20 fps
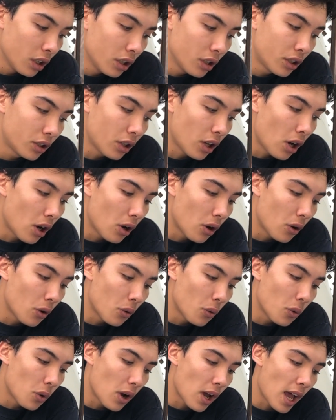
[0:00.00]

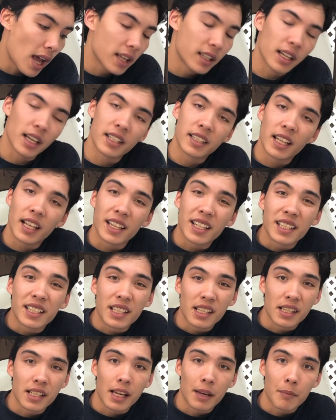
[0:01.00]
So, as I said, this
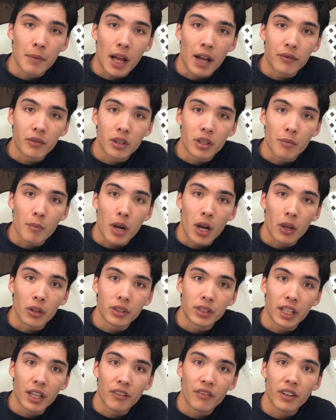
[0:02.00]
is named after the
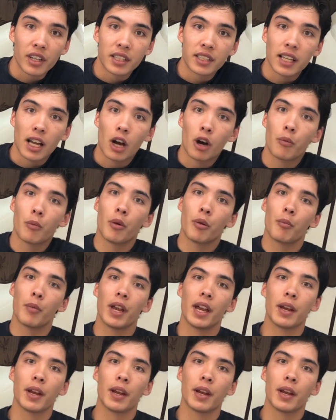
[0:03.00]
Miles Davis album,